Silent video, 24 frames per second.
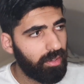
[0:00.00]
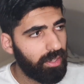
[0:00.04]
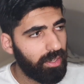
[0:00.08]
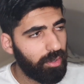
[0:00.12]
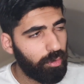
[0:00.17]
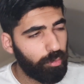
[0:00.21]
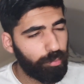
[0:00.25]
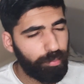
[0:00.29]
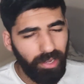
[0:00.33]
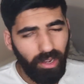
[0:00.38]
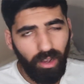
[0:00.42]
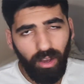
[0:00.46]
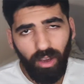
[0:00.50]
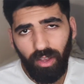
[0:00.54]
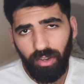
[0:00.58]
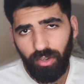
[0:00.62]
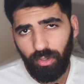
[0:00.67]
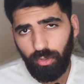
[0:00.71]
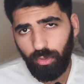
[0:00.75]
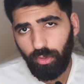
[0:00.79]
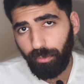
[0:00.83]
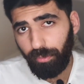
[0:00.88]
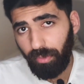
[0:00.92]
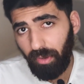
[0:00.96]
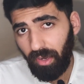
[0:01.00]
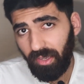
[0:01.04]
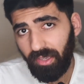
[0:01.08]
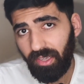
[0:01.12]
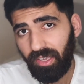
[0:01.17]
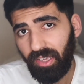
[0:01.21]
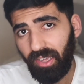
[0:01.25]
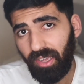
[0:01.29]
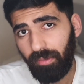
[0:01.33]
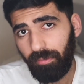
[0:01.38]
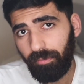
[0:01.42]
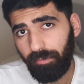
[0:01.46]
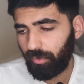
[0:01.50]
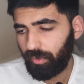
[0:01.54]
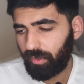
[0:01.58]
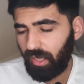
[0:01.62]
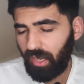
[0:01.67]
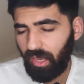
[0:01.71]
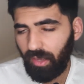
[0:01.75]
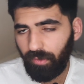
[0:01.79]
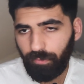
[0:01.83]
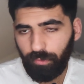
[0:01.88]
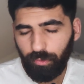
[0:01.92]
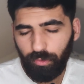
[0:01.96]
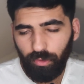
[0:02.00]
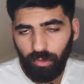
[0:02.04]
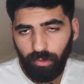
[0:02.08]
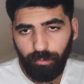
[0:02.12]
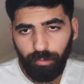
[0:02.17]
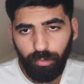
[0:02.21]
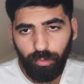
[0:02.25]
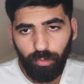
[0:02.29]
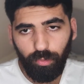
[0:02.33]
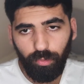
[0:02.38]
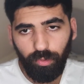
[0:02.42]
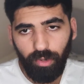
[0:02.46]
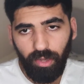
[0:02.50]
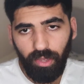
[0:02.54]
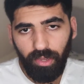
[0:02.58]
It was a bit harder to pluck it. Say for example,